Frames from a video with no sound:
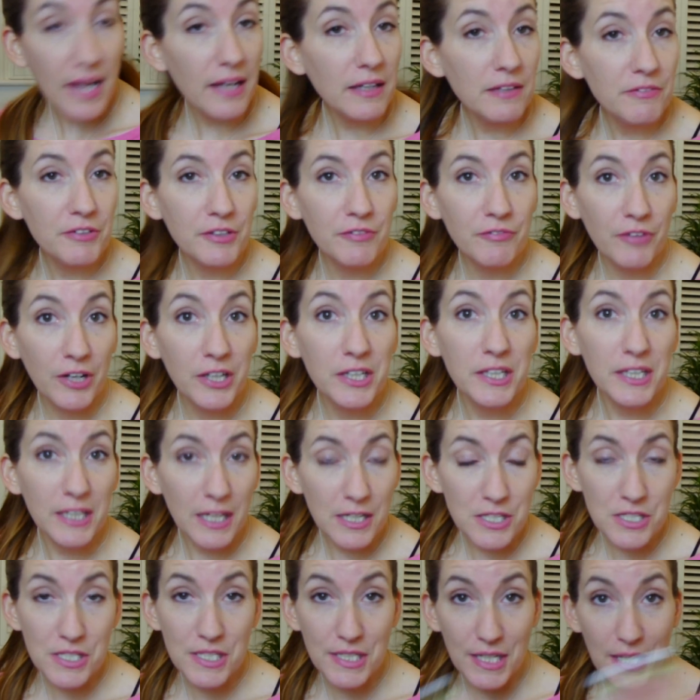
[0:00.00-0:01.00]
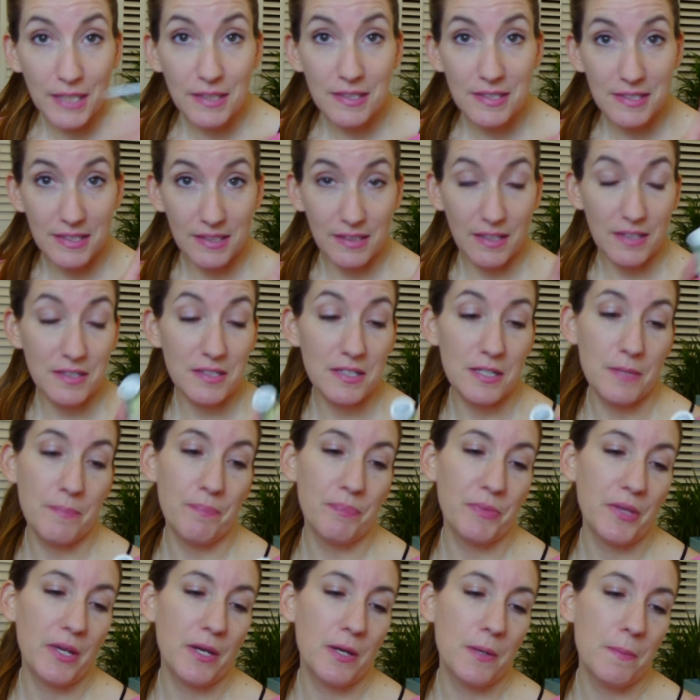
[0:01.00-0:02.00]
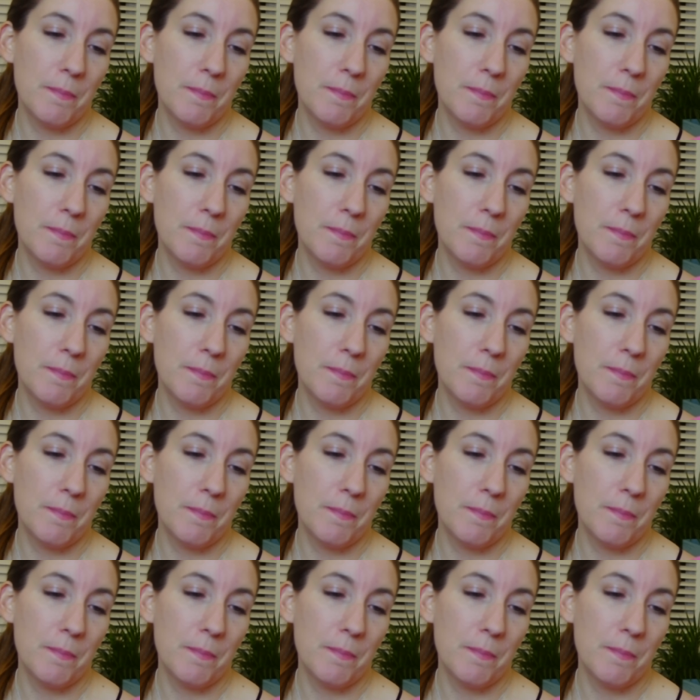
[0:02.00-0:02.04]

that if you can find it. You can actually get this in London.